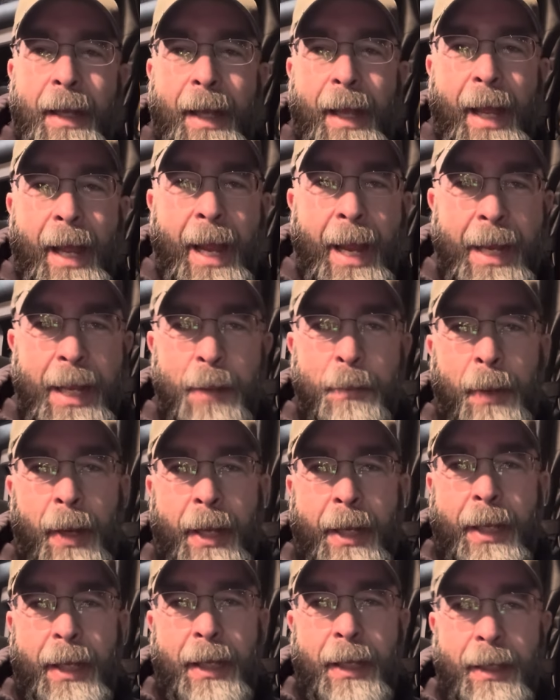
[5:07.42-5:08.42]

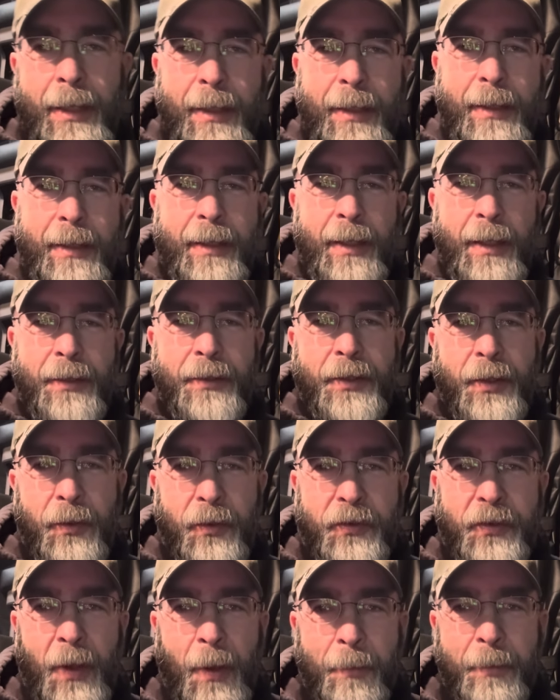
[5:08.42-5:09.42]
anybody can do
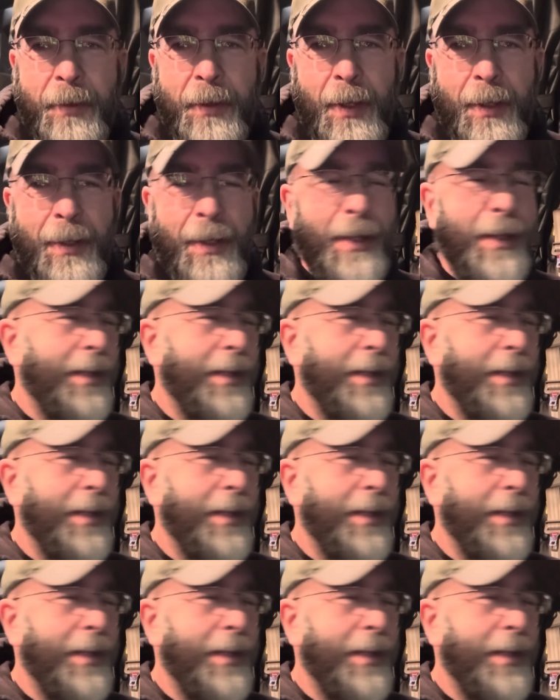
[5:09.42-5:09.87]
something